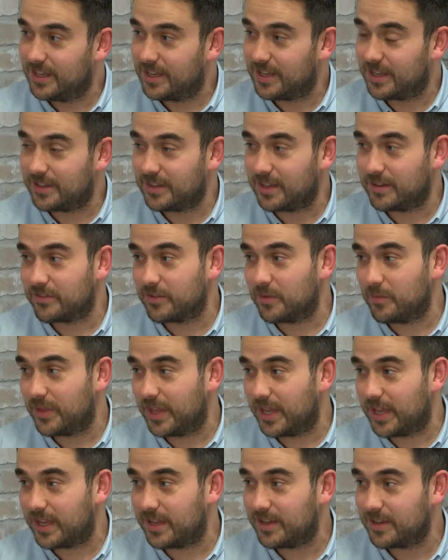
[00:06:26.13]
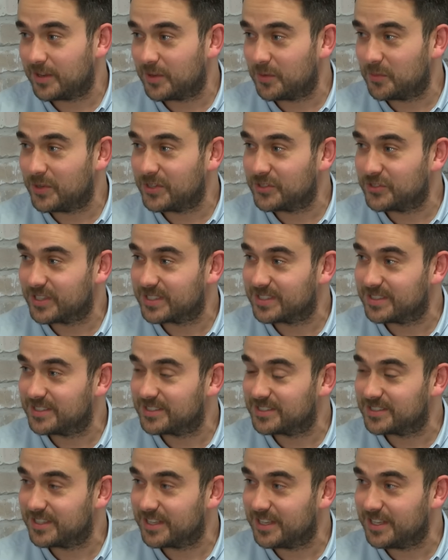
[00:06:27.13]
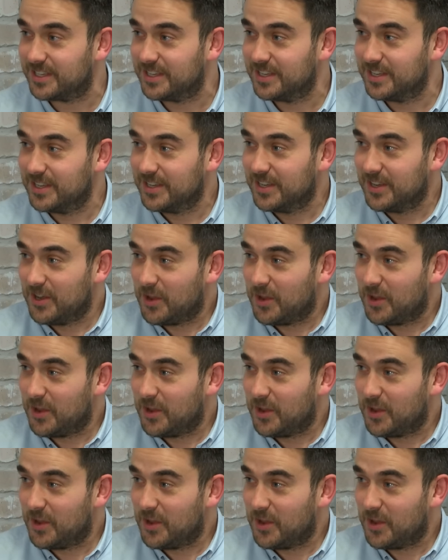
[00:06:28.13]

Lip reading: Mm. And then from there, it'd be interesting to see